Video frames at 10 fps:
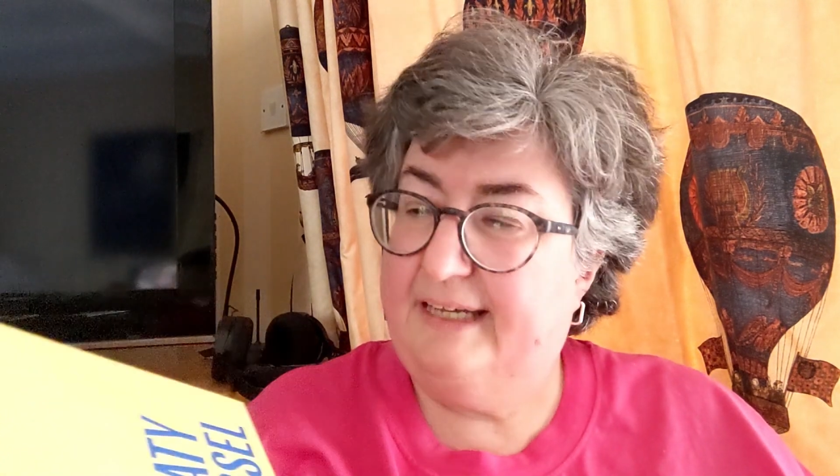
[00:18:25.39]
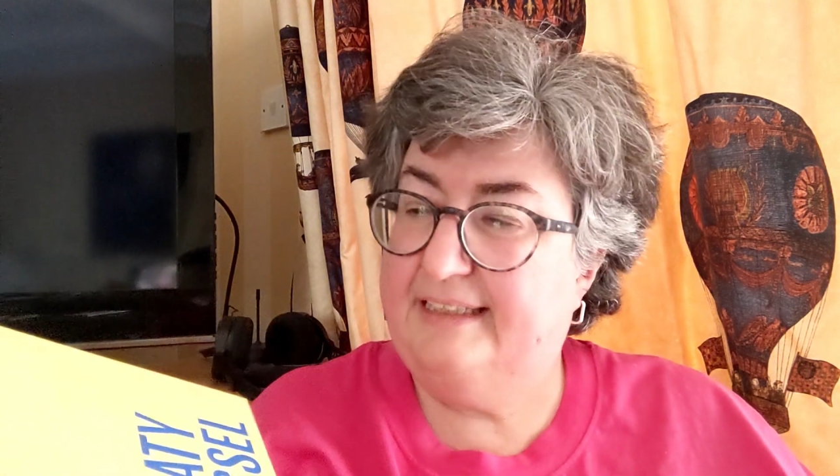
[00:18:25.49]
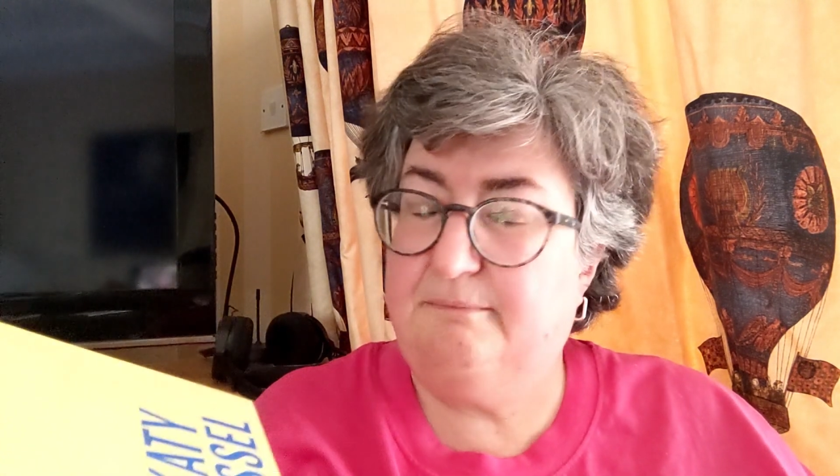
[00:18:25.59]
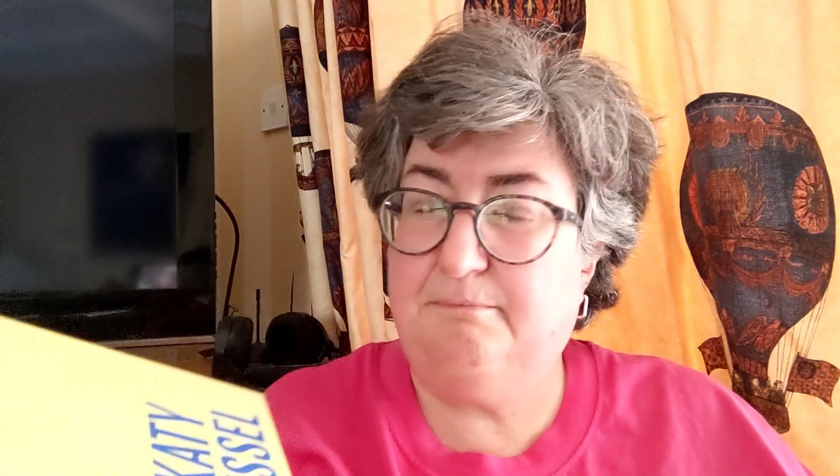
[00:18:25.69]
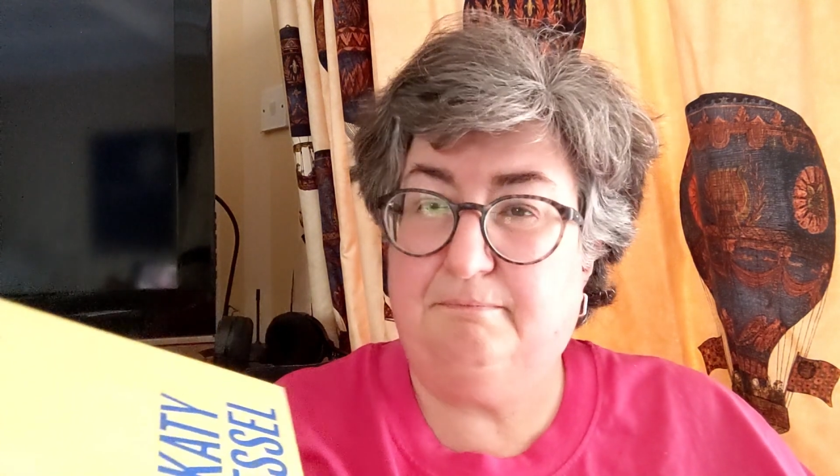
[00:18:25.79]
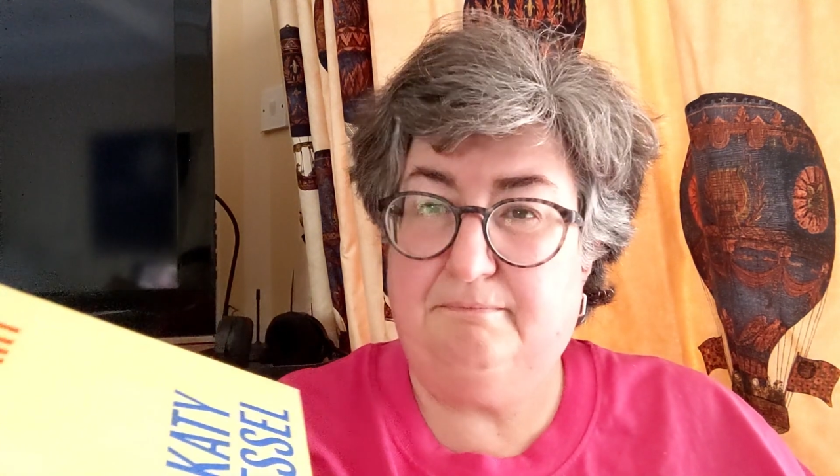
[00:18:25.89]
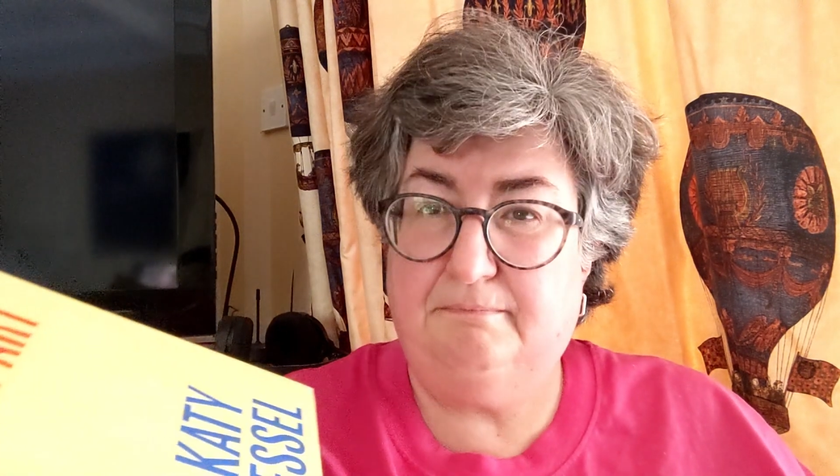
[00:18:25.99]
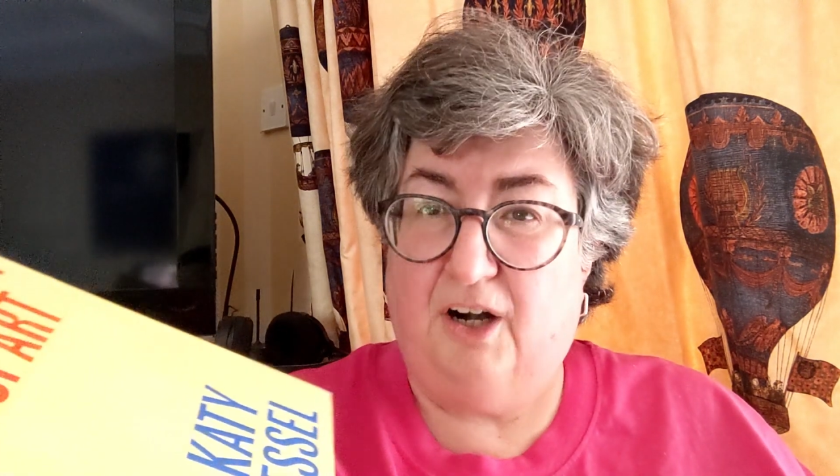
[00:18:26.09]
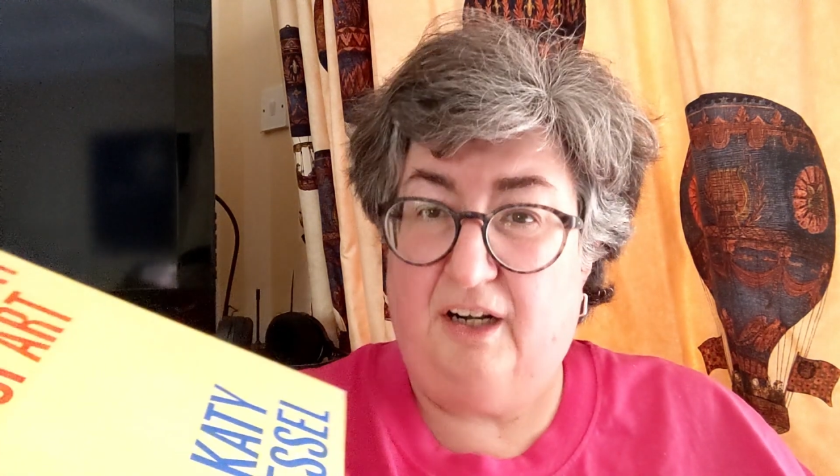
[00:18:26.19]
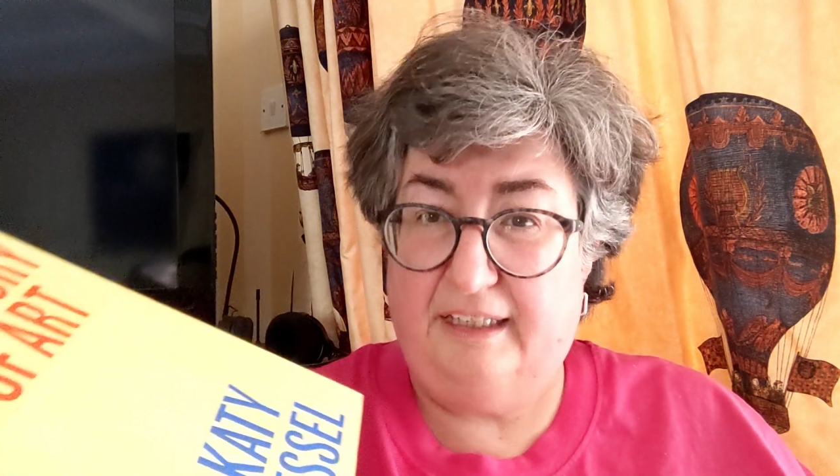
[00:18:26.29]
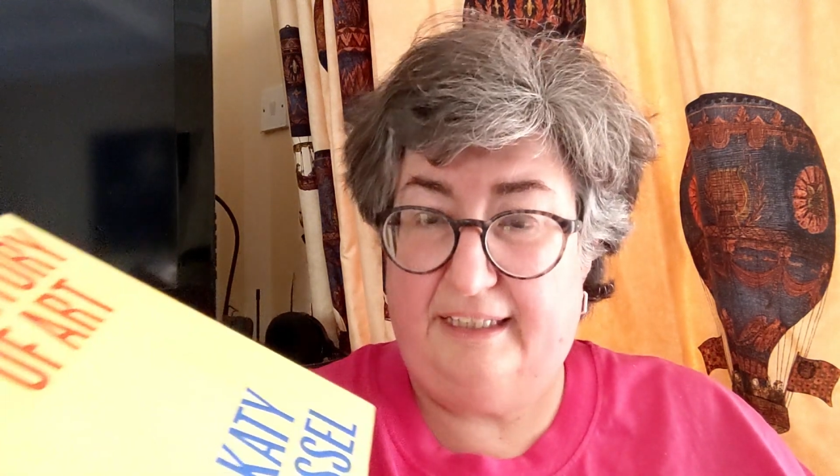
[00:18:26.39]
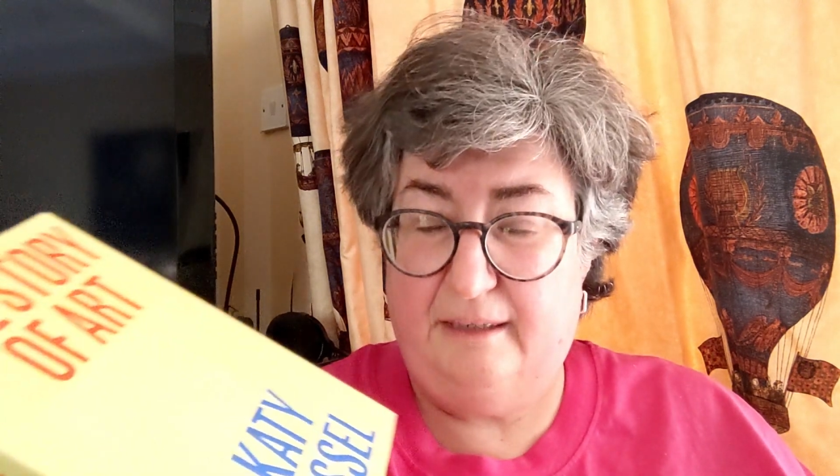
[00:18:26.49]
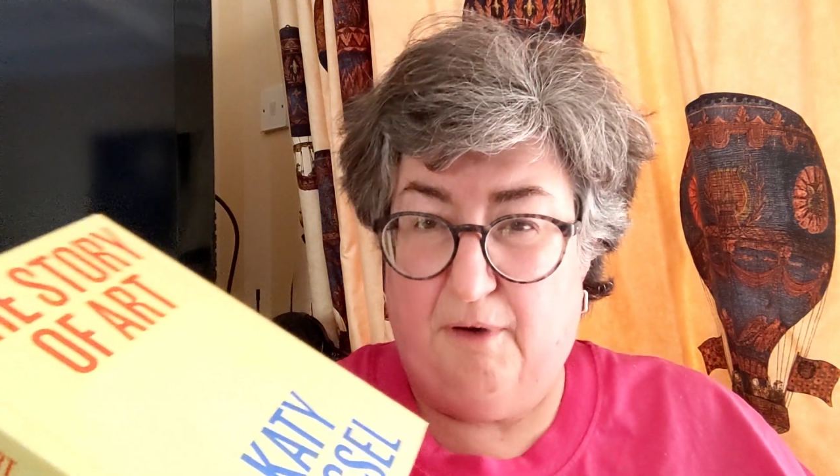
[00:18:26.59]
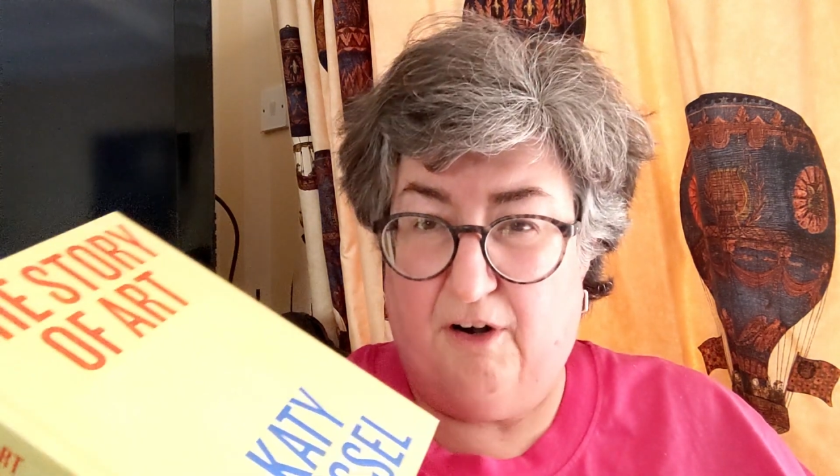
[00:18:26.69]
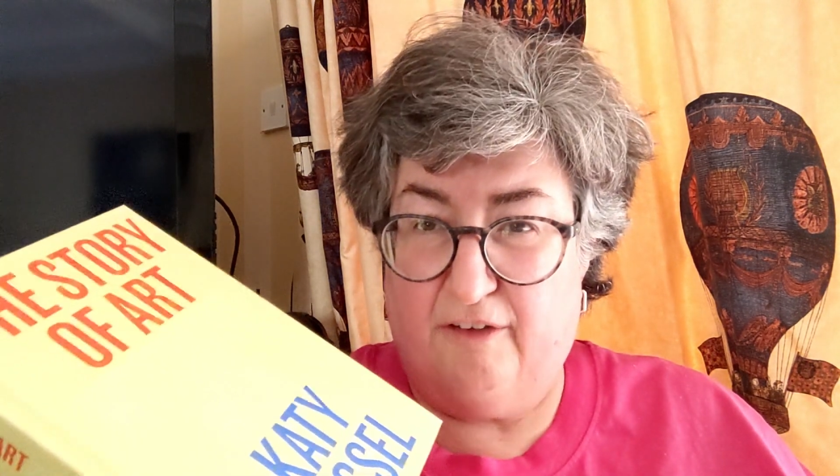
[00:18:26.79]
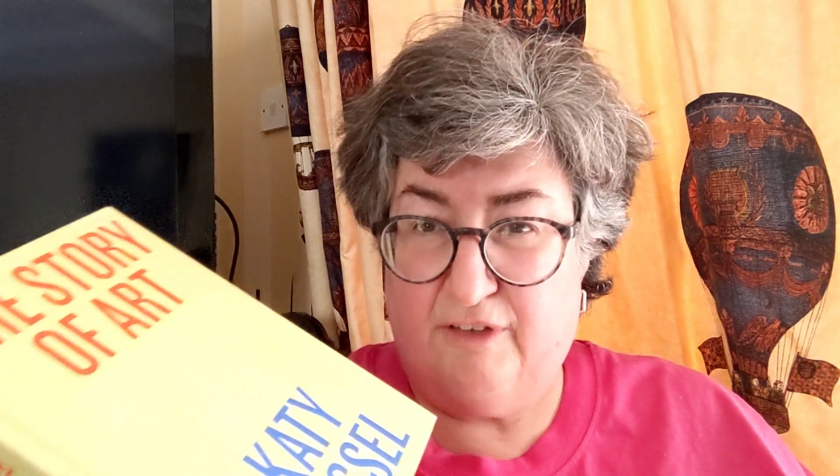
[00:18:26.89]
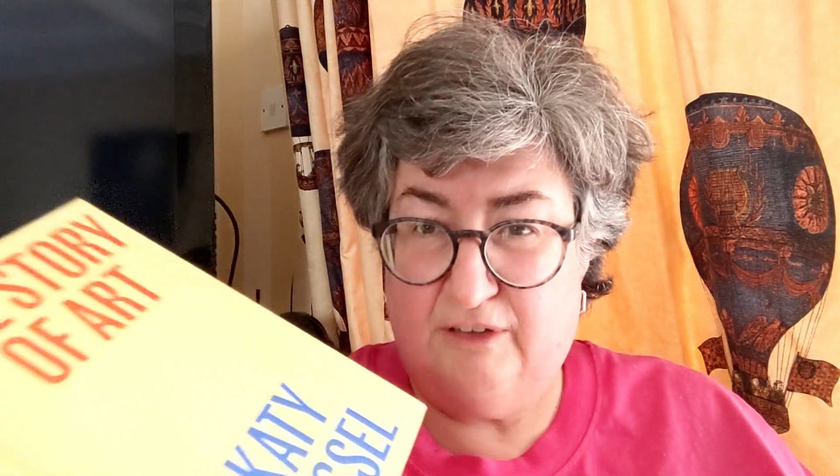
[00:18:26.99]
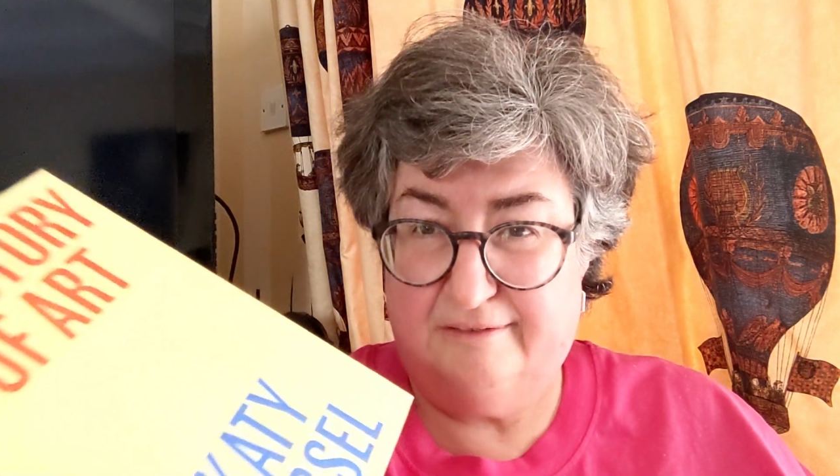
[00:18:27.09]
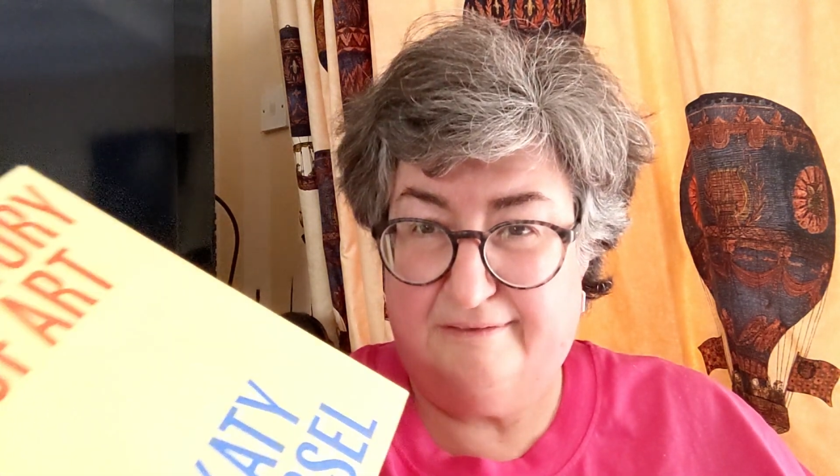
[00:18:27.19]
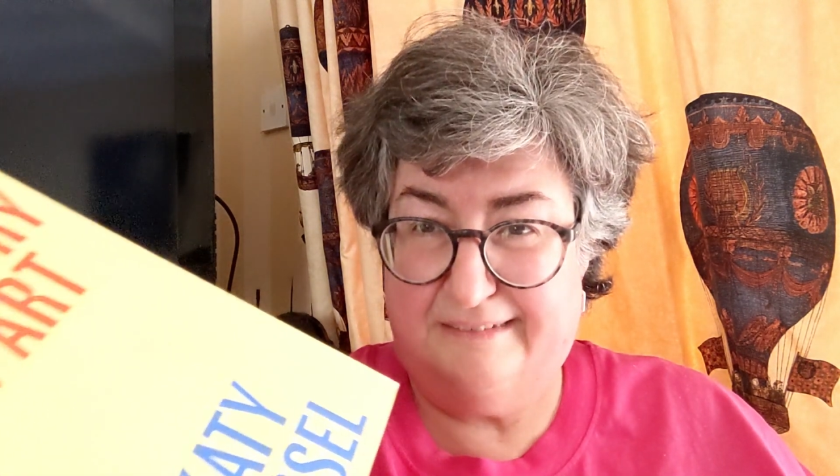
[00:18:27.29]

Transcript: It's a marketing marvel.